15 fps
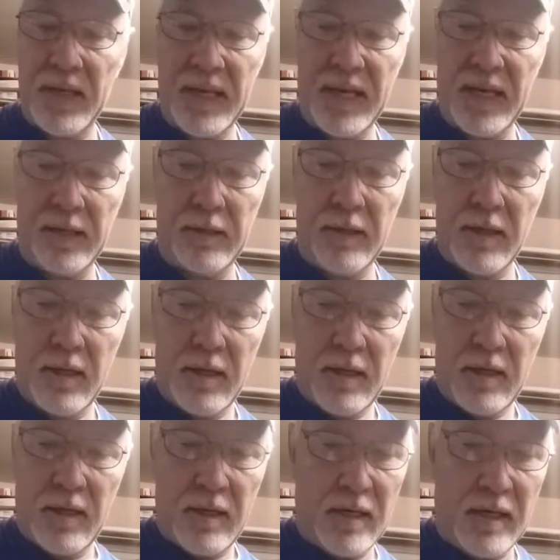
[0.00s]
and
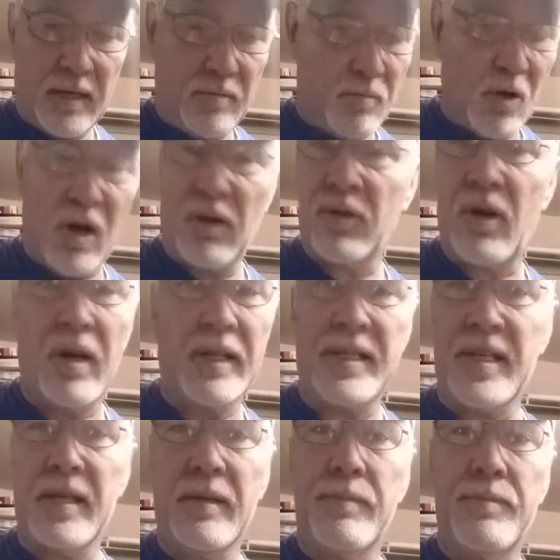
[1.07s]
all
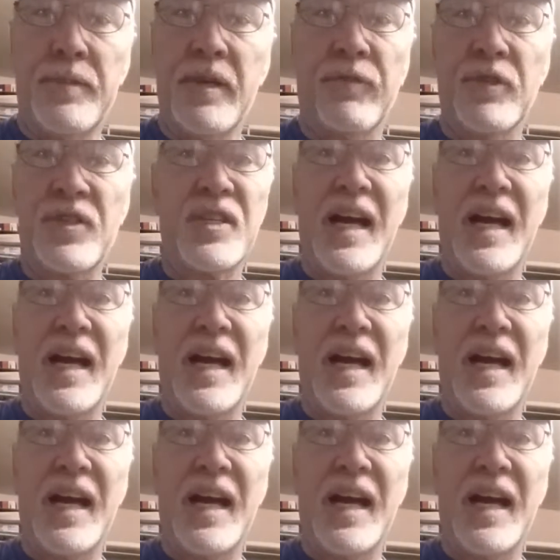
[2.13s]
kinds of different